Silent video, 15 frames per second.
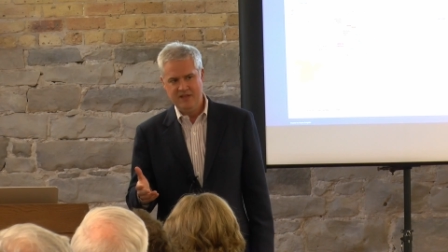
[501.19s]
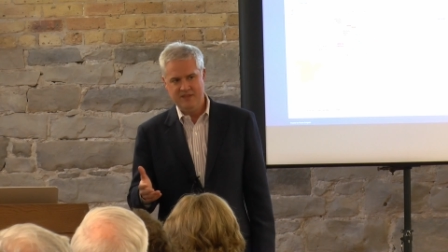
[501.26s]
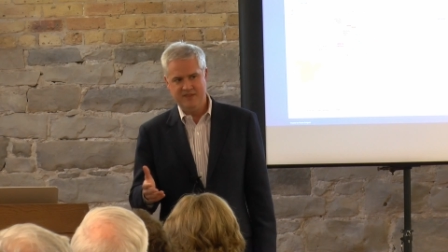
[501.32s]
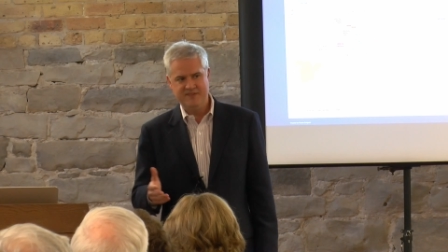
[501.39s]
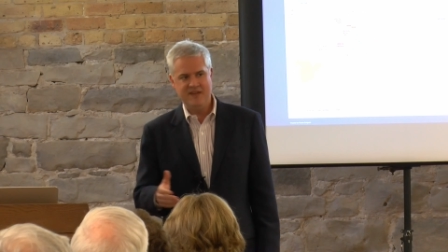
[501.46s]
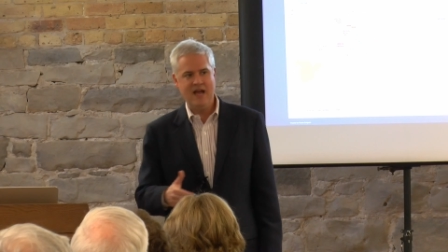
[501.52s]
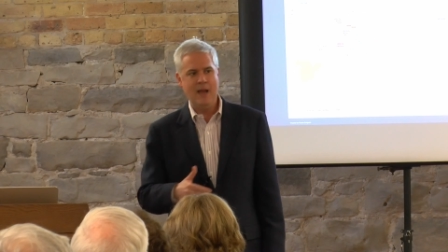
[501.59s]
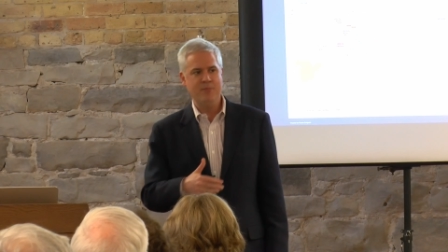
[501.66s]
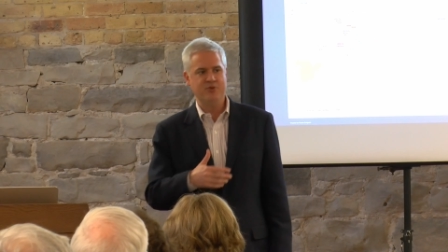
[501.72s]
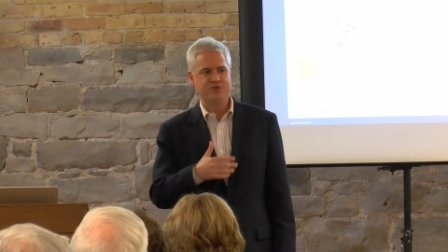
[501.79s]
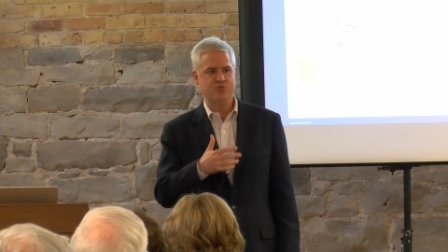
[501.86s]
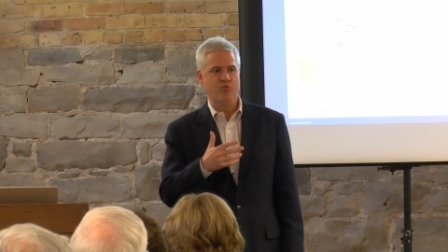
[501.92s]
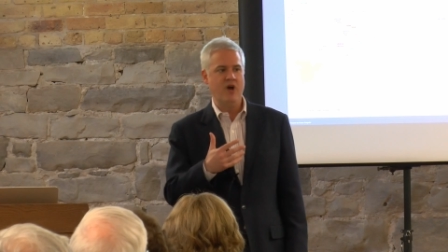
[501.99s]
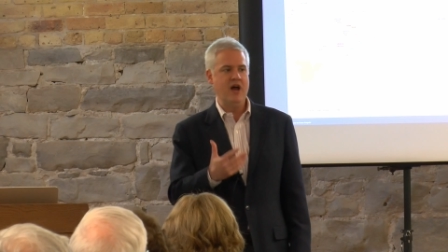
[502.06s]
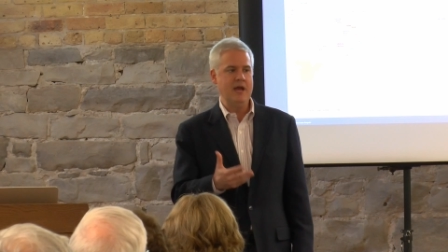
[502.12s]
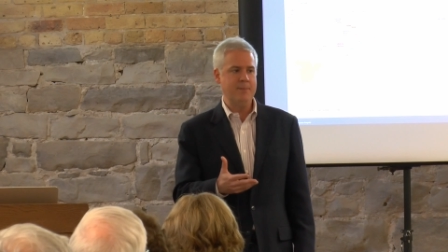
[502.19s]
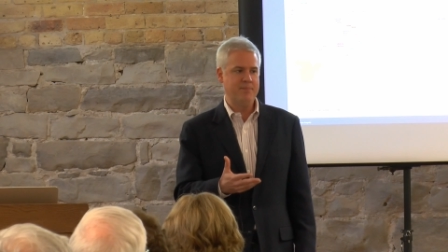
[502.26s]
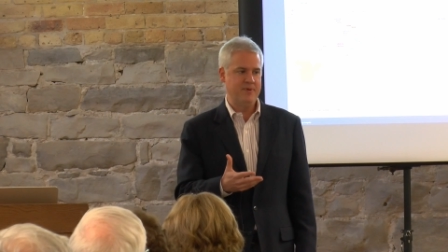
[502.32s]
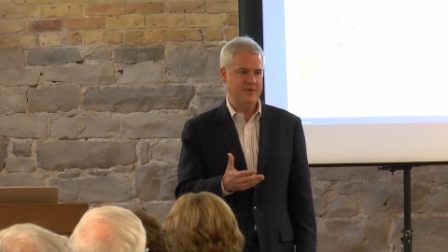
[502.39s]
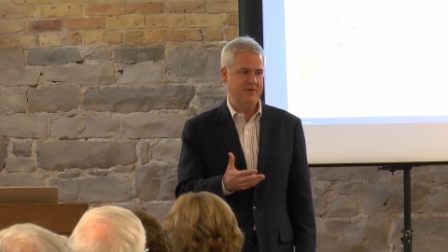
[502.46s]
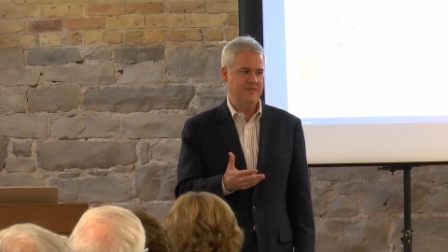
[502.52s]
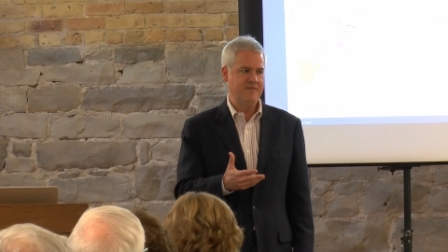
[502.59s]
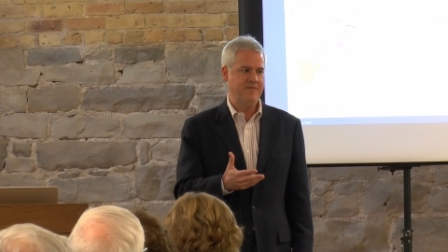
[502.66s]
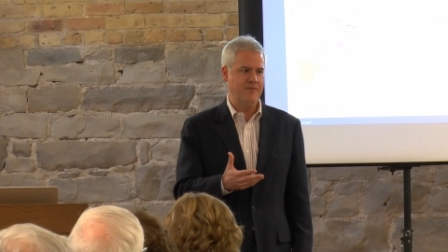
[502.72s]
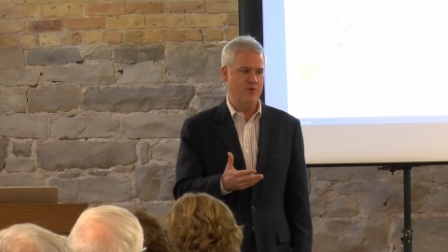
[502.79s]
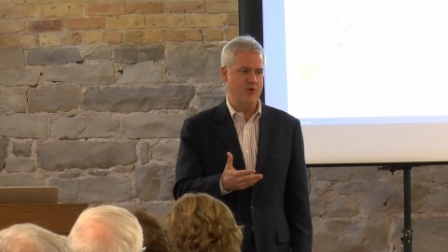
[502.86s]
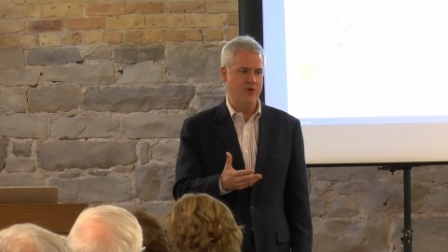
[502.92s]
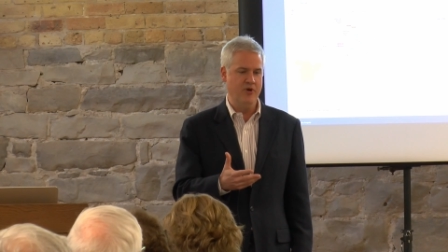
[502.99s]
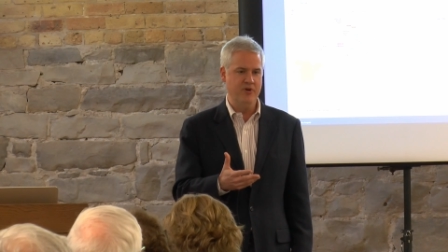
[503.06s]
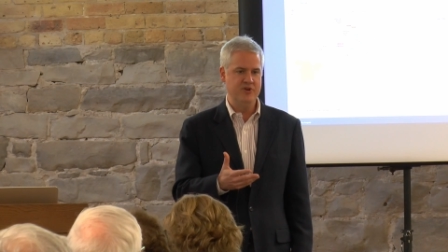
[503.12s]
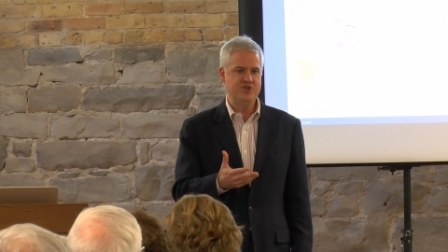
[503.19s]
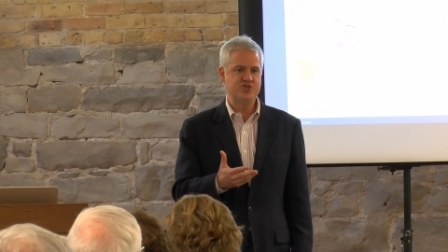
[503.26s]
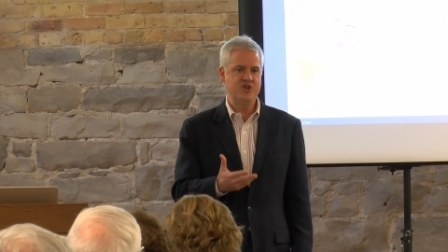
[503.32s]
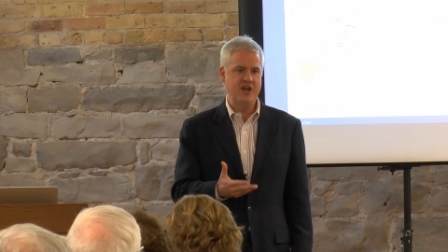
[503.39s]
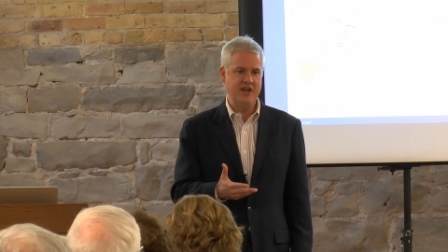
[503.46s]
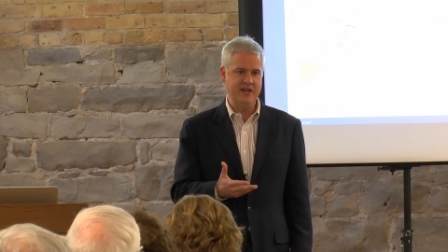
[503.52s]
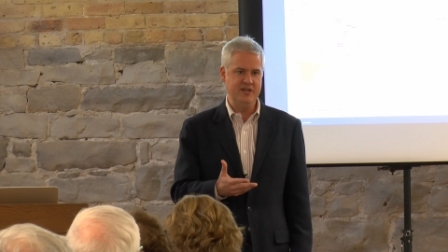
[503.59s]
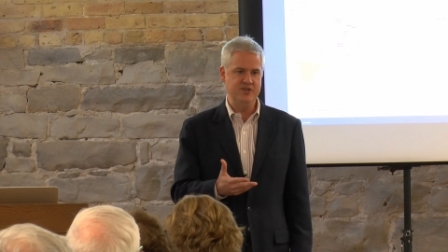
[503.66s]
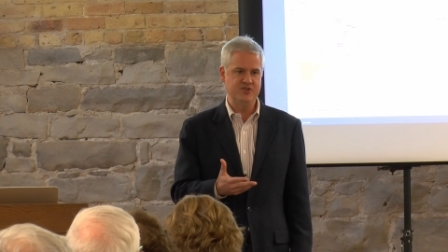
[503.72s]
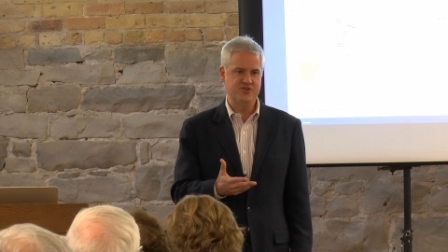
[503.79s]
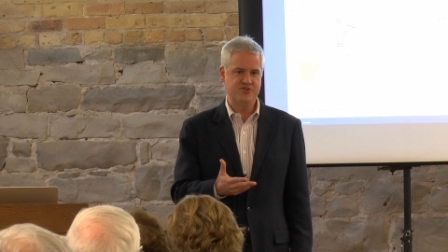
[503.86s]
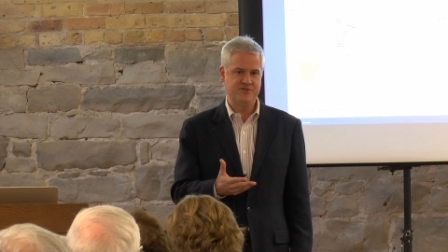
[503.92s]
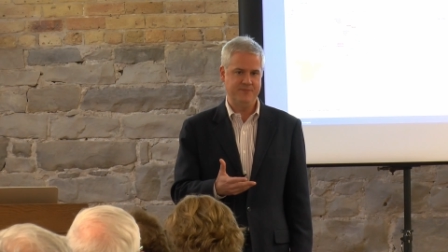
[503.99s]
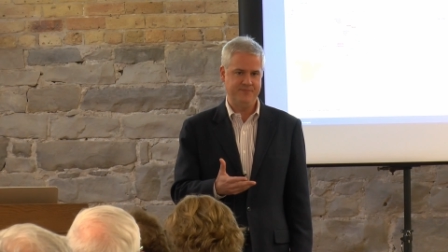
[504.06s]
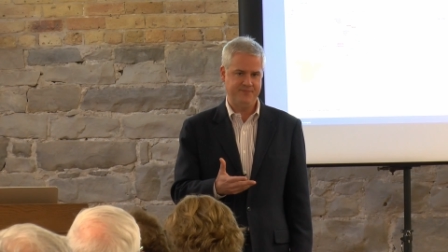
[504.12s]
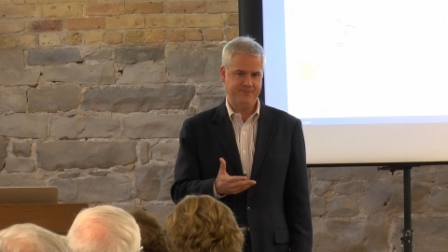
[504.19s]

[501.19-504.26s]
the time was ripe for change.